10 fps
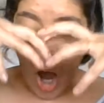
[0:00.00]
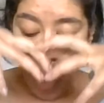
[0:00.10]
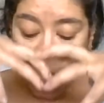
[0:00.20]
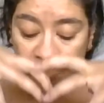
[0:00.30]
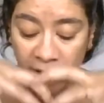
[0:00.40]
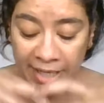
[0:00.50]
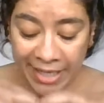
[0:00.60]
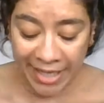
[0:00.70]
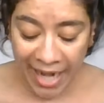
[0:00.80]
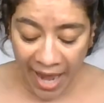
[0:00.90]
of the
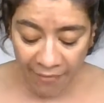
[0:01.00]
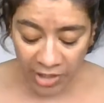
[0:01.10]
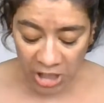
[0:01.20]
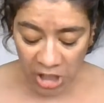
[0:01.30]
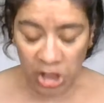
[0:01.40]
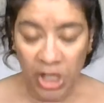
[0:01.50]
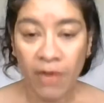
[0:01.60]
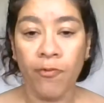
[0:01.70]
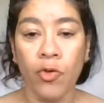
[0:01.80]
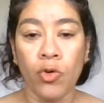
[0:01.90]
gravitational
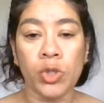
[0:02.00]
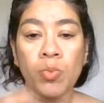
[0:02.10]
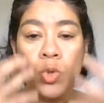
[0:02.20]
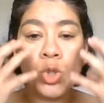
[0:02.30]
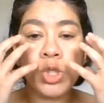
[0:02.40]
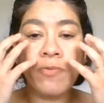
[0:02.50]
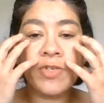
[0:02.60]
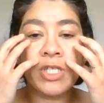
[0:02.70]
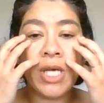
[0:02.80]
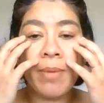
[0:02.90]
force, most of
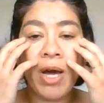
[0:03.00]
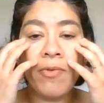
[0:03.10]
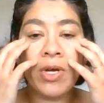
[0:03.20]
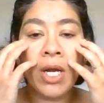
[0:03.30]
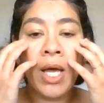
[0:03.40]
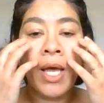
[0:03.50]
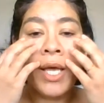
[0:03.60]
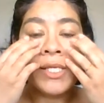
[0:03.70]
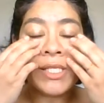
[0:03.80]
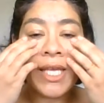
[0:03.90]
the time our
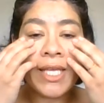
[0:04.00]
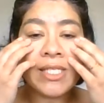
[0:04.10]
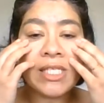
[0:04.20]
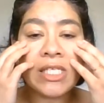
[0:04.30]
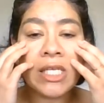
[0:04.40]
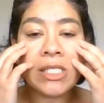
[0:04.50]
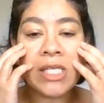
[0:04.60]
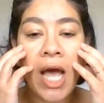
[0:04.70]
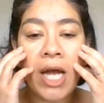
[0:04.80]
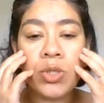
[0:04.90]
skin
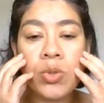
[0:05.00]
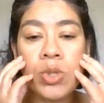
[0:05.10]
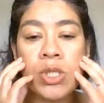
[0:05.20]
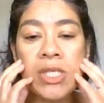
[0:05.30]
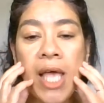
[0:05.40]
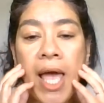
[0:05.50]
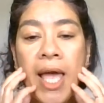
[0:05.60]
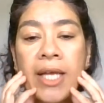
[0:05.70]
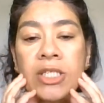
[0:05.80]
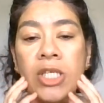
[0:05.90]
start to
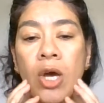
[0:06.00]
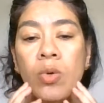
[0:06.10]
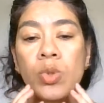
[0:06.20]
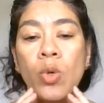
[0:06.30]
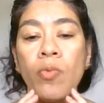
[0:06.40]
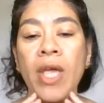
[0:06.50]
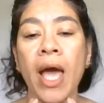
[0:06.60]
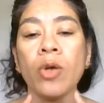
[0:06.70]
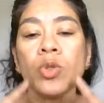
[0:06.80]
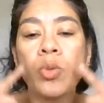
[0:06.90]
sag down. So we
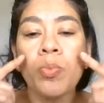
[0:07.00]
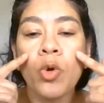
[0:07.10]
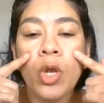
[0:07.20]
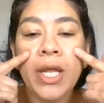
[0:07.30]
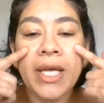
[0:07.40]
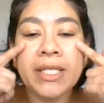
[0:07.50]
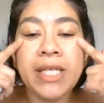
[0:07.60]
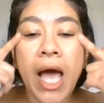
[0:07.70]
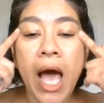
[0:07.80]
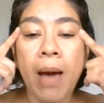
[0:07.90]
have to pull it
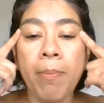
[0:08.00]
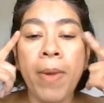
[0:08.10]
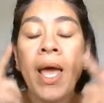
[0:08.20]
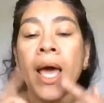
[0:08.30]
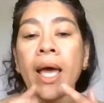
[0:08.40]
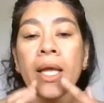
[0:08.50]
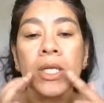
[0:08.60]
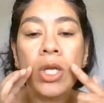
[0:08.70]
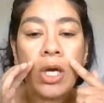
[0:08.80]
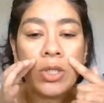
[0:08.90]
up,
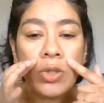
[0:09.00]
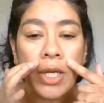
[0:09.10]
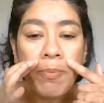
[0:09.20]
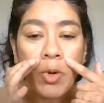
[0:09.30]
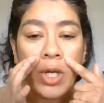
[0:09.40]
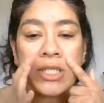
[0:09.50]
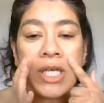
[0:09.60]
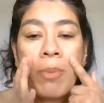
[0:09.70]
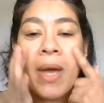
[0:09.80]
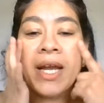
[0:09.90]
and not only pull it
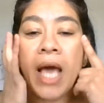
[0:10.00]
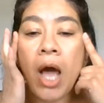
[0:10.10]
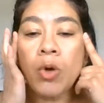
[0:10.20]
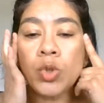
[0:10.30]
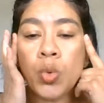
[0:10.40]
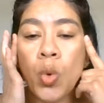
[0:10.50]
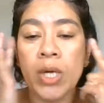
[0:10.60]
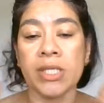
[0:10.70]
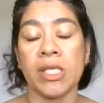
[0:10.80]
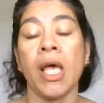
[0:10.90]
up and
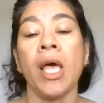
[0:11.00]
outwards.